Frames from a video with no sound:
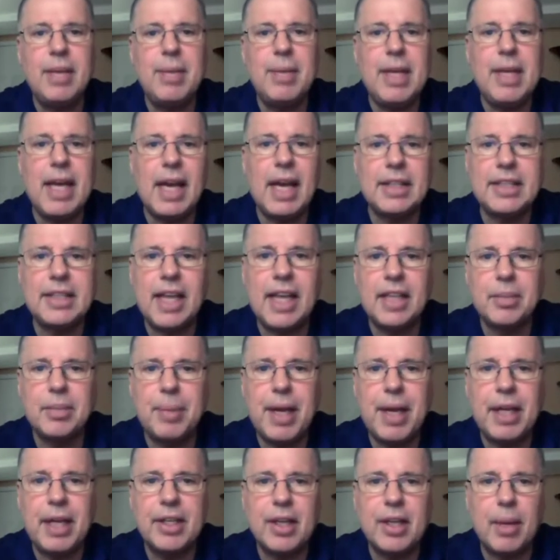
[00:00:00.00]
TBS has
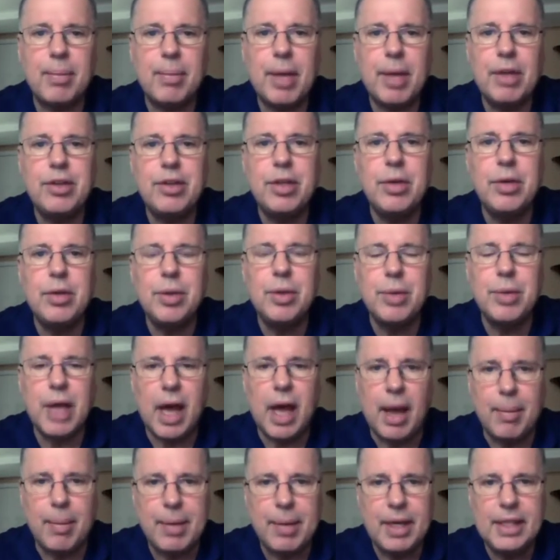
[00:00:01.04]
picked up 2 new
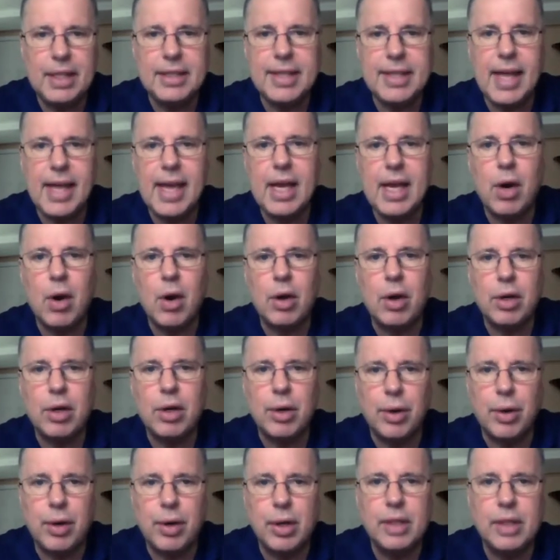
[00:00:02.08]
comedies. They are
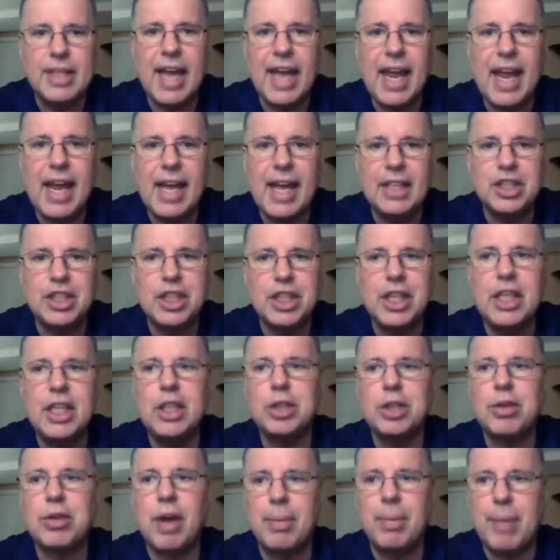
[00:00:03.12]
called Angie
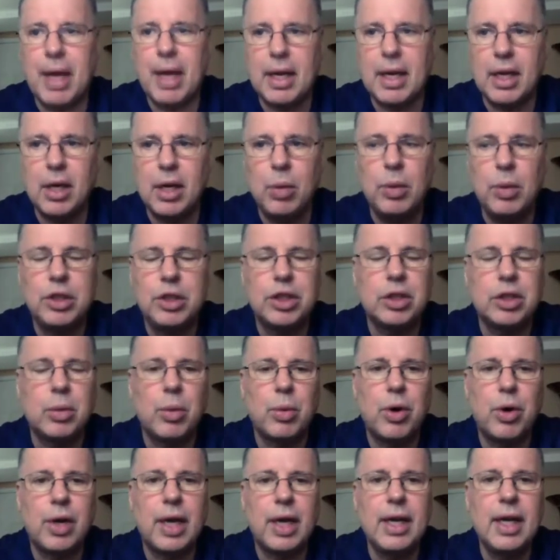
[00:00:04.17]
Tribeca, which is a
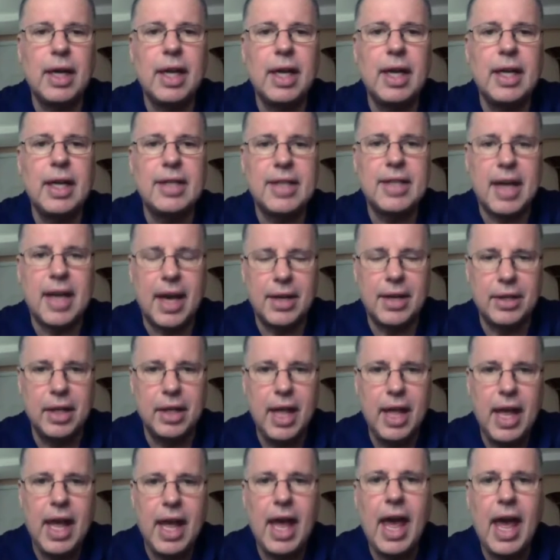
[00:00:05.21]
working
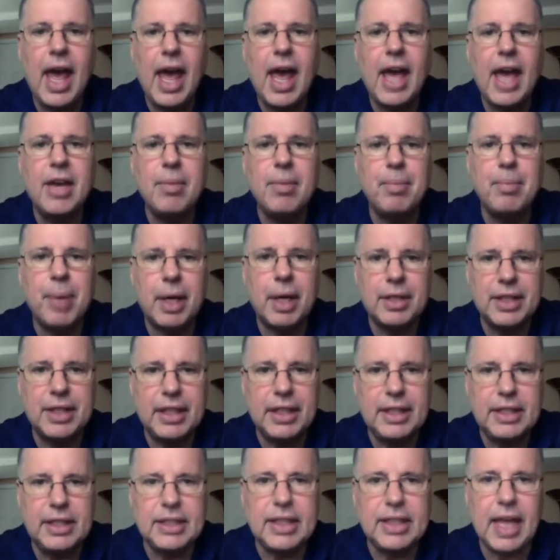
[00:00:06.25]
title, and
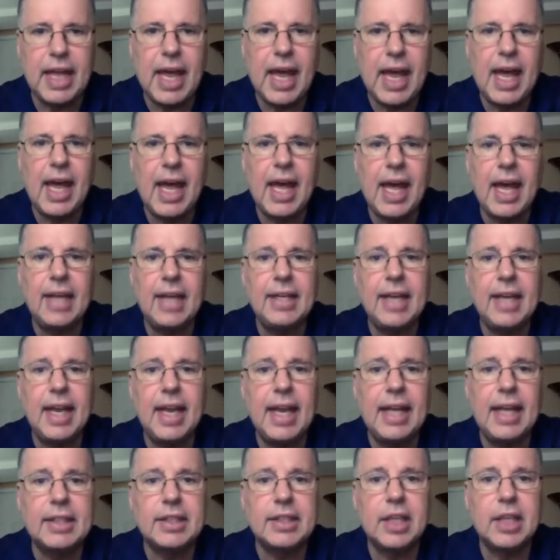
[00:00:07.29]
Buzzies, and
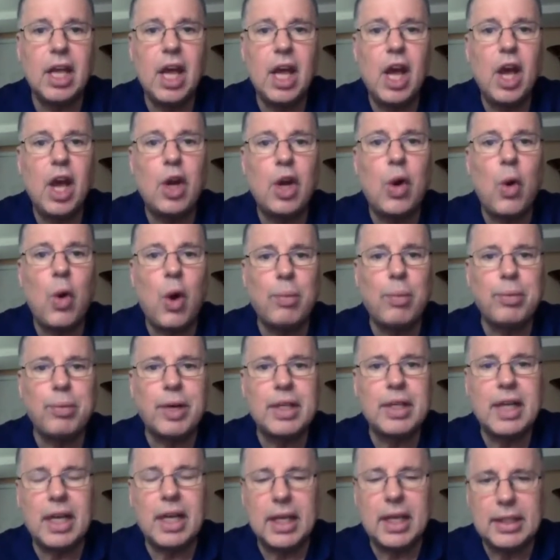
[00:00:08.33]
its
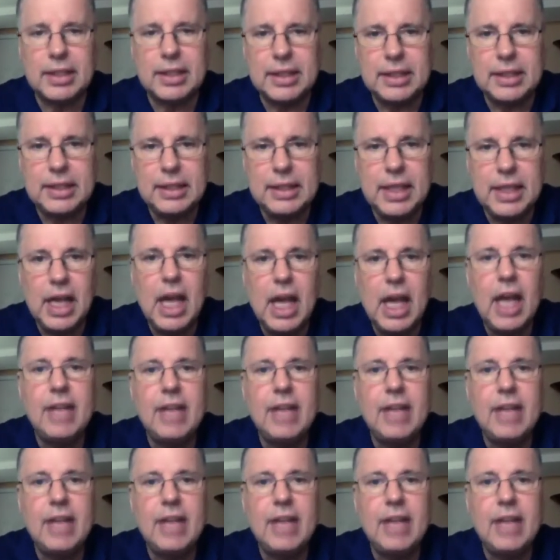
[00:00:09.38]
corporate cousin,